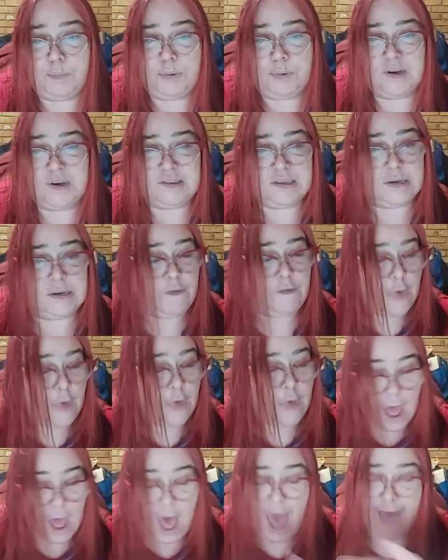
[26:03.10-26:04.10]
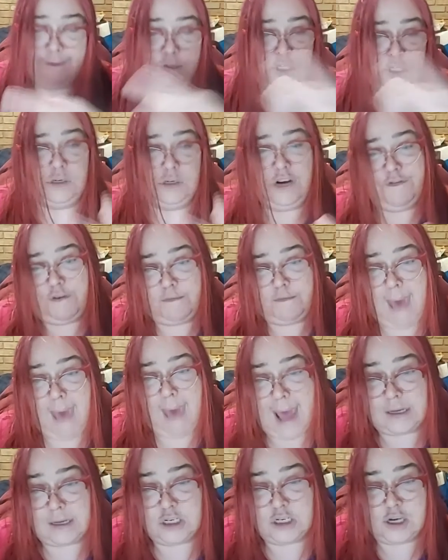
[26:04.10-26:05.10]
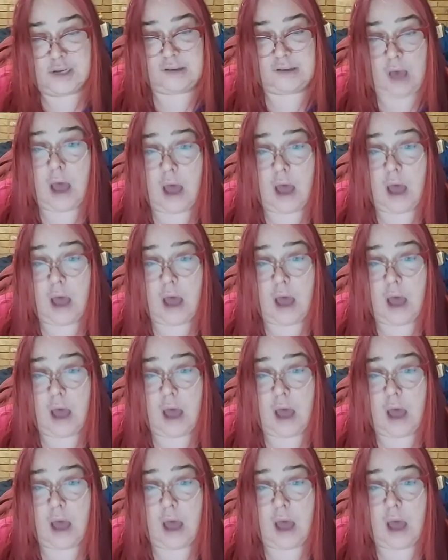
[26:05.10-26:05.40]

person, I have two different packages